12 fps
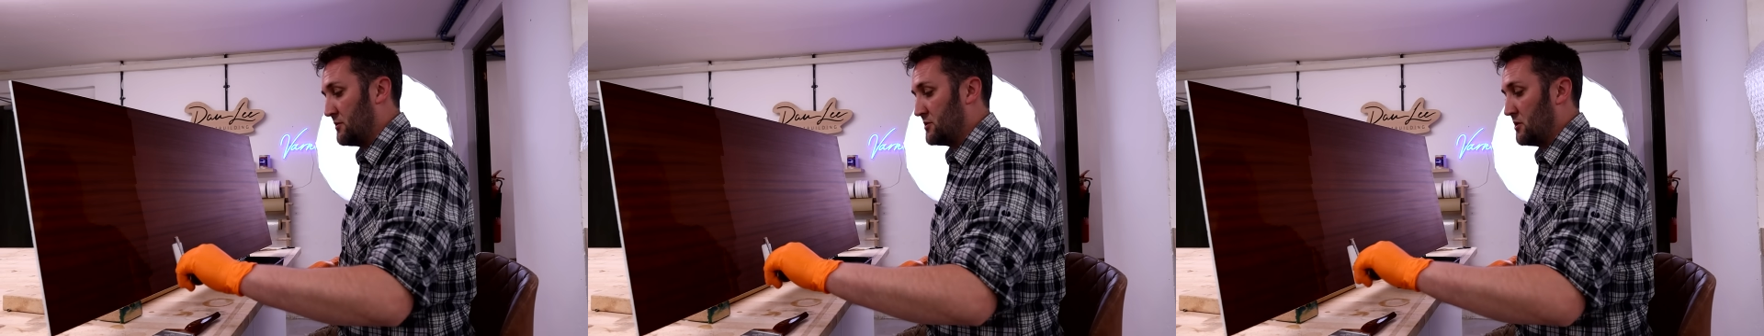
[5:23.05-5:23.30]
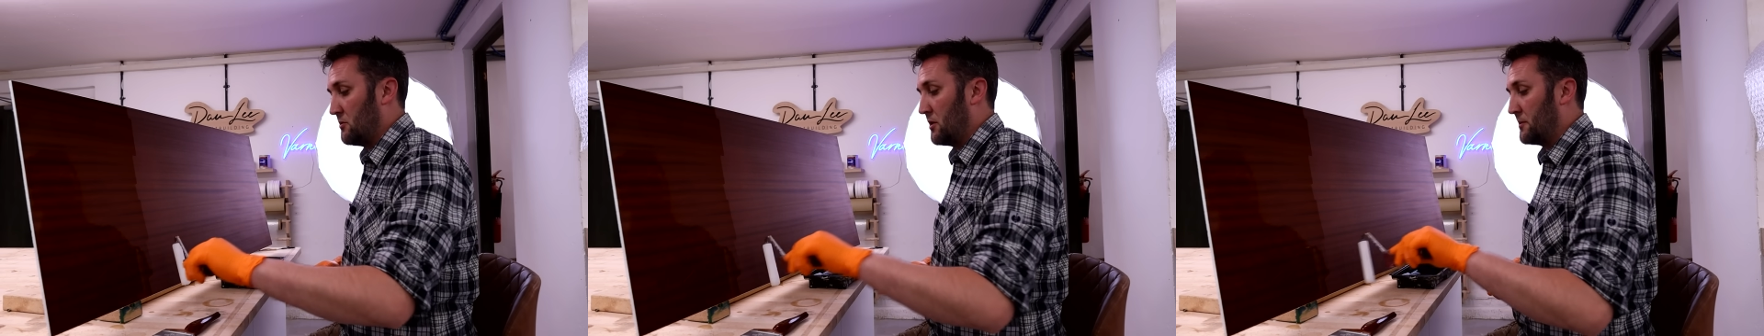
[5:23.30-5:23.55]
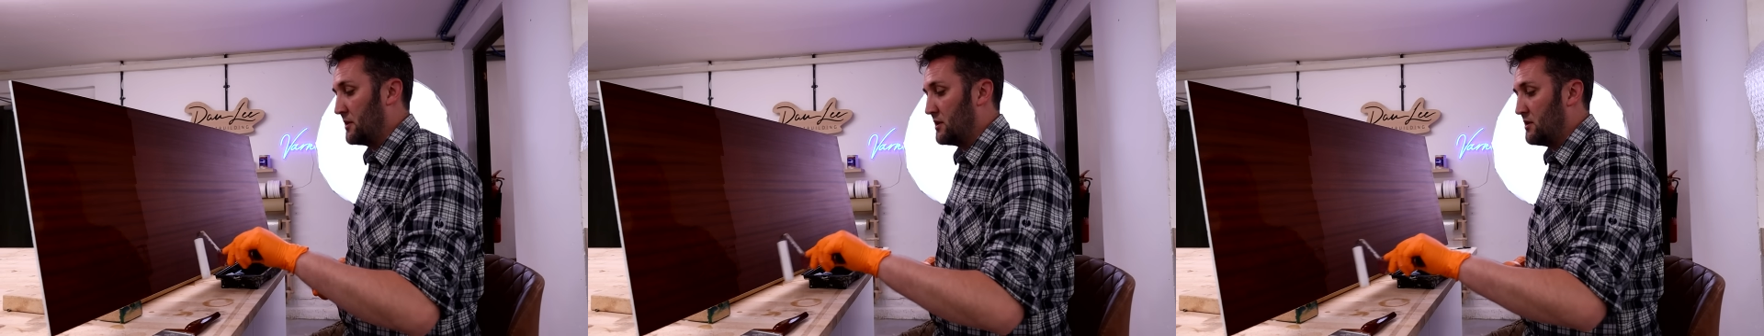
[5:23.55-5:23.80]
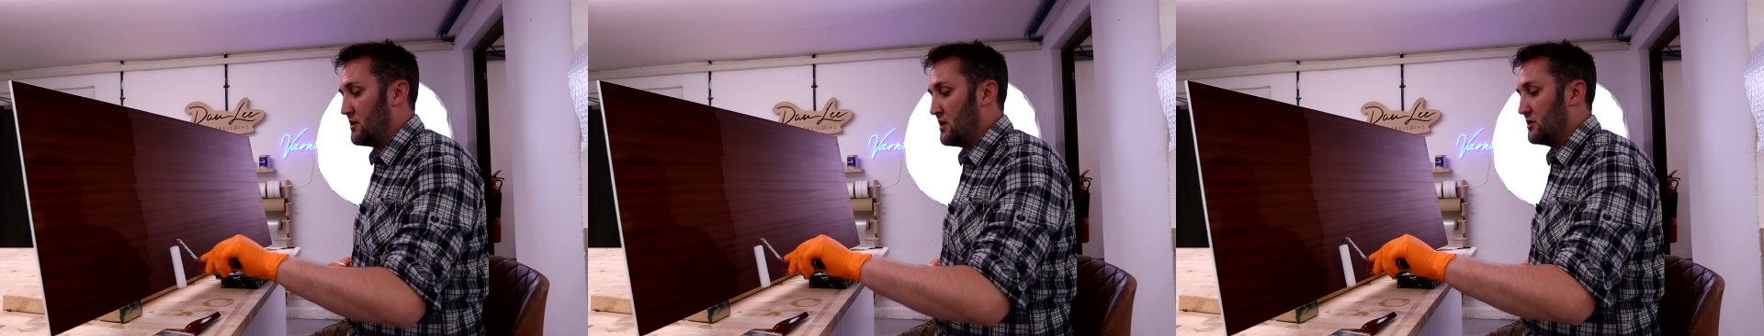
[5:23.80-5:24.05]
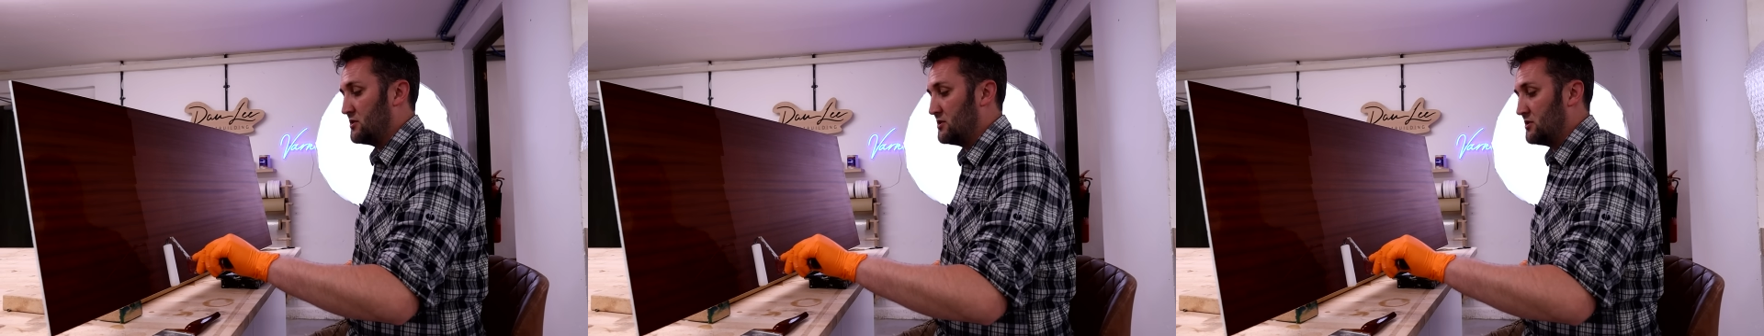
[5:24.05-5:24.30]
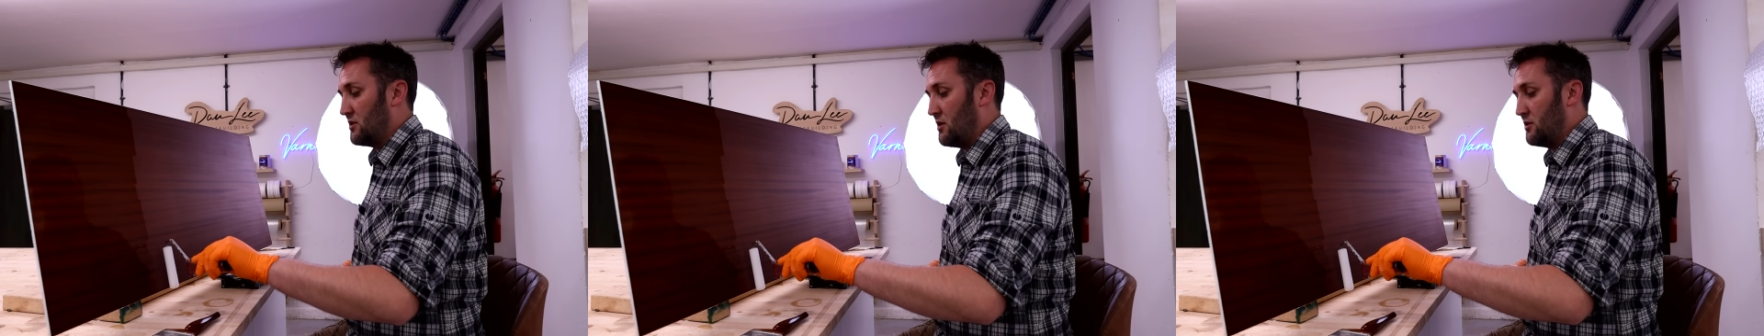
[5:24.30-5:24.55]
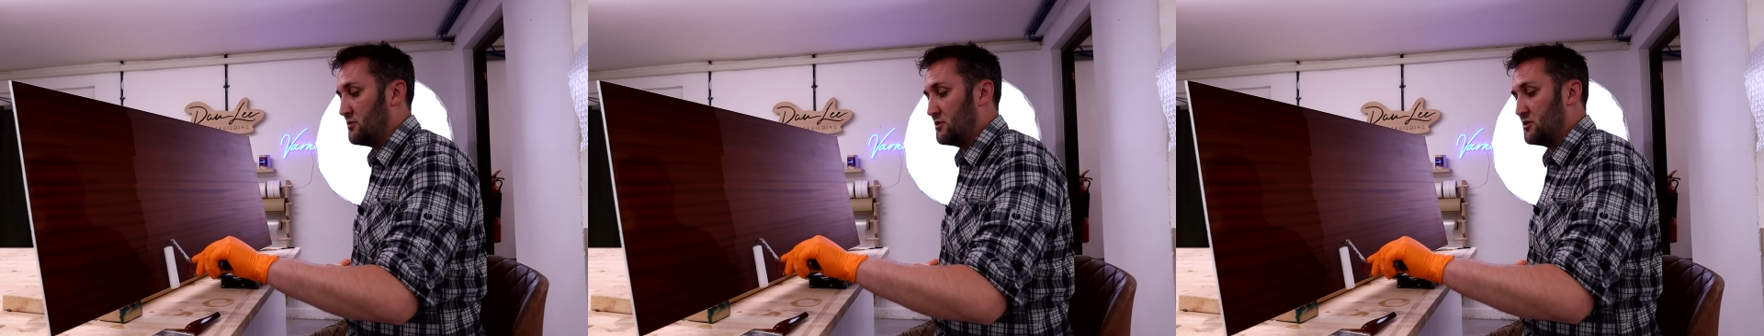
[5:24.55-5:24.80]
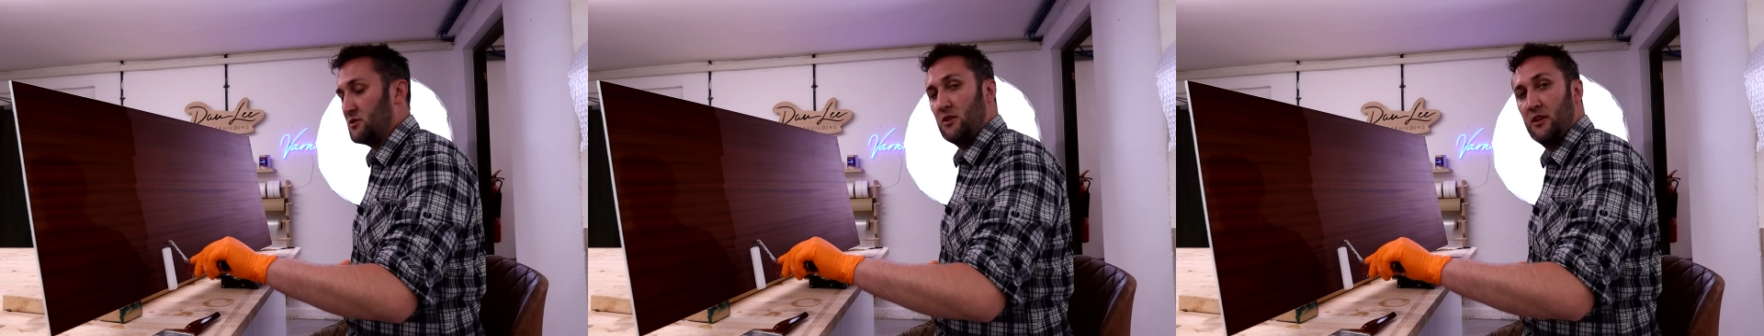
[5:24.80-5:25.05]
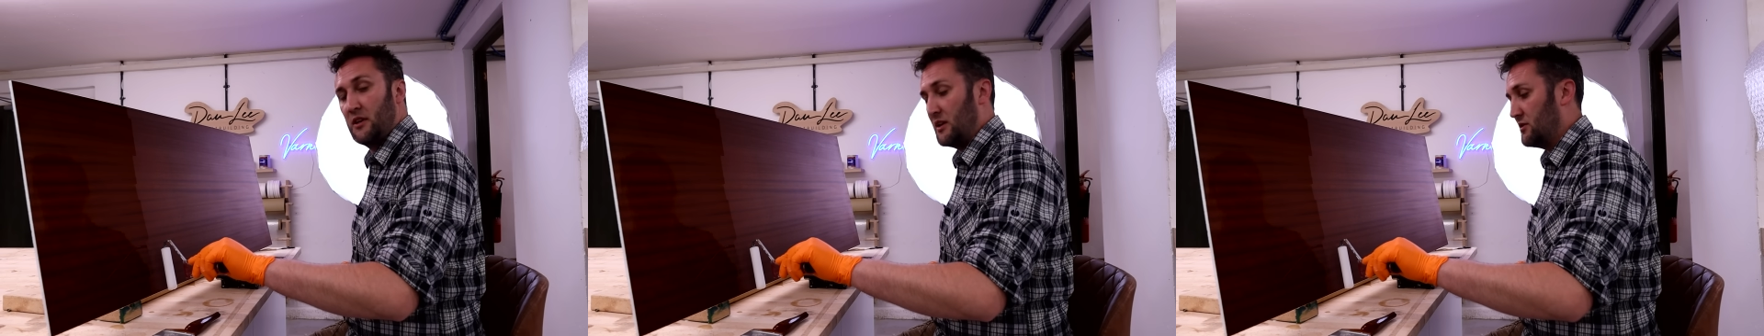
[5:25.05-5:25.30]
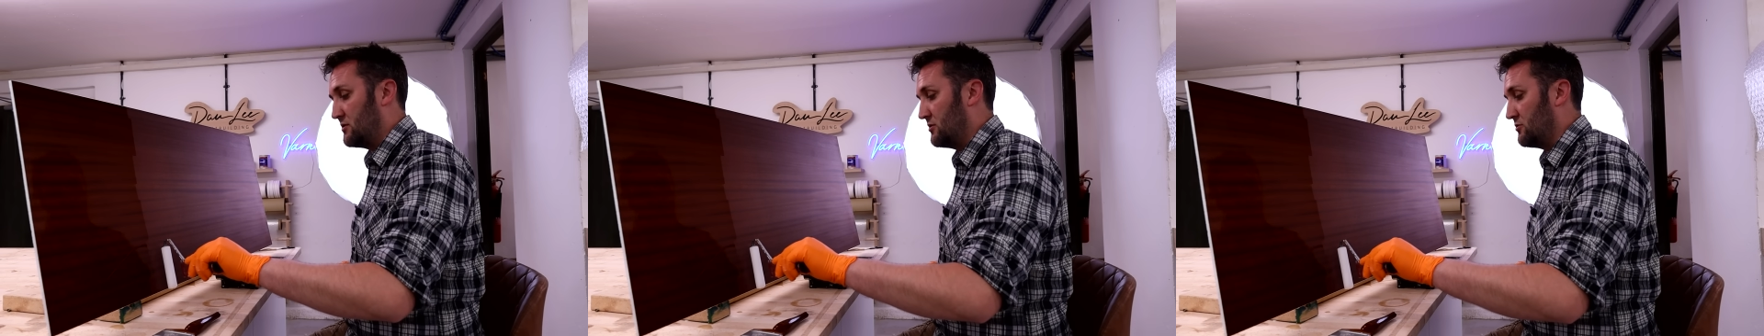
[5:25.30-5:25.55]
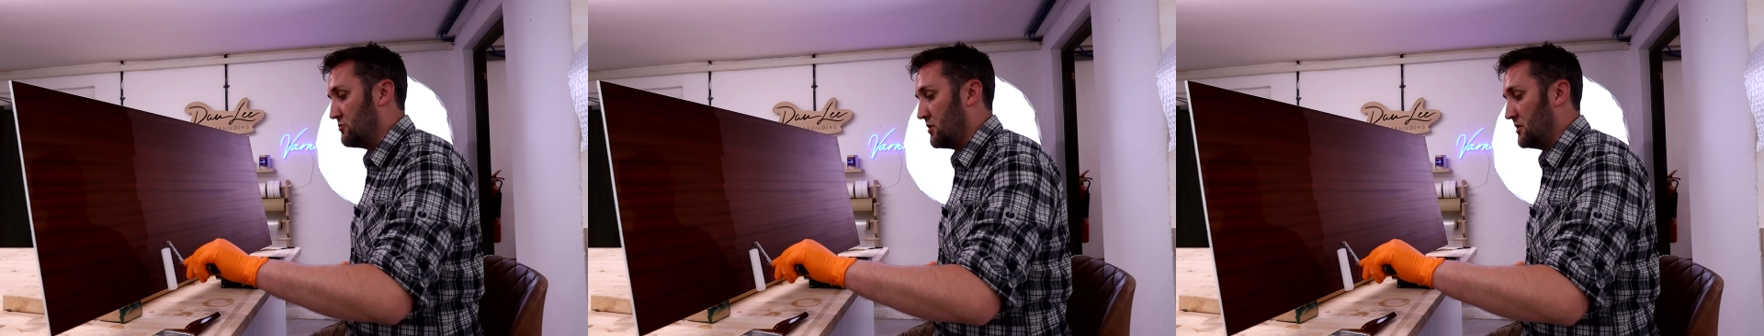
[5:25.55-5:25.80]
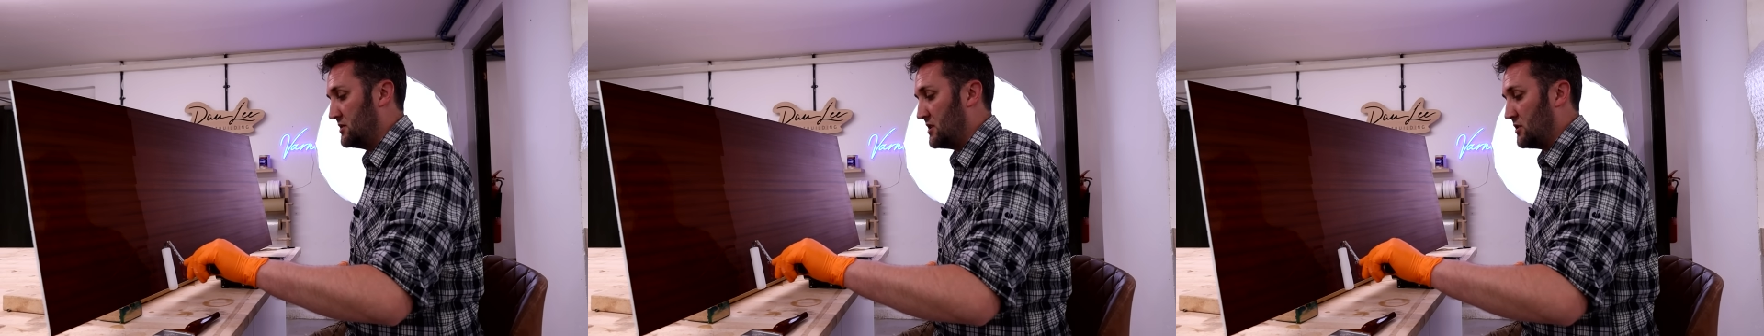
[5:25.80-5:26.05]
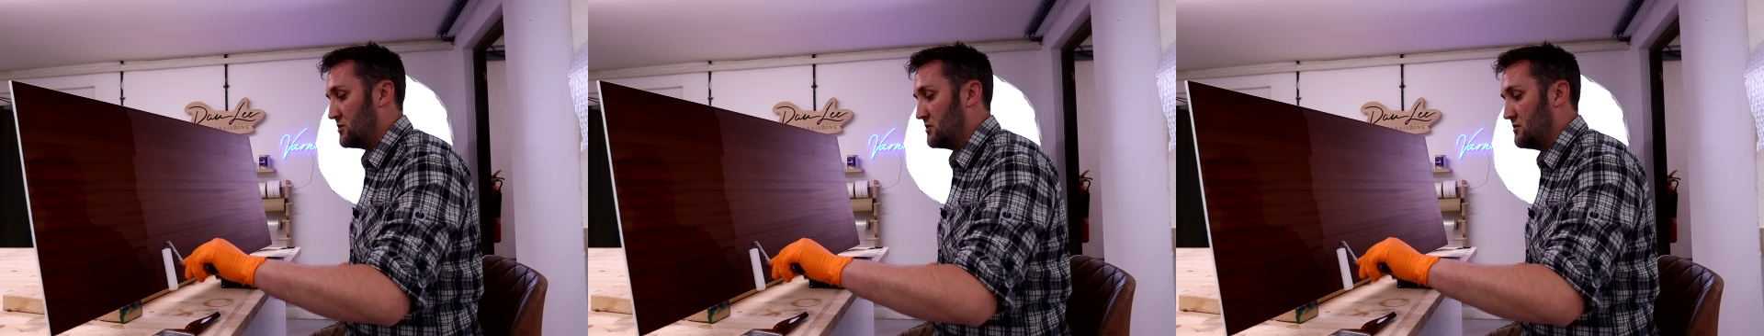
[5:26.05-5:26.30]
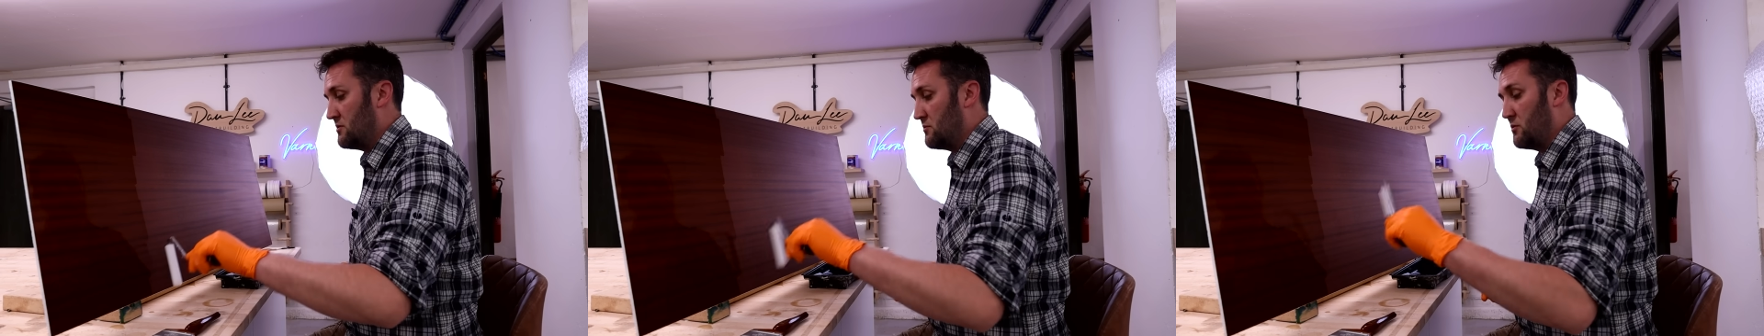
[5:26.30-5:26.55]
So what I'm going to do here is start just slightly into the dry section.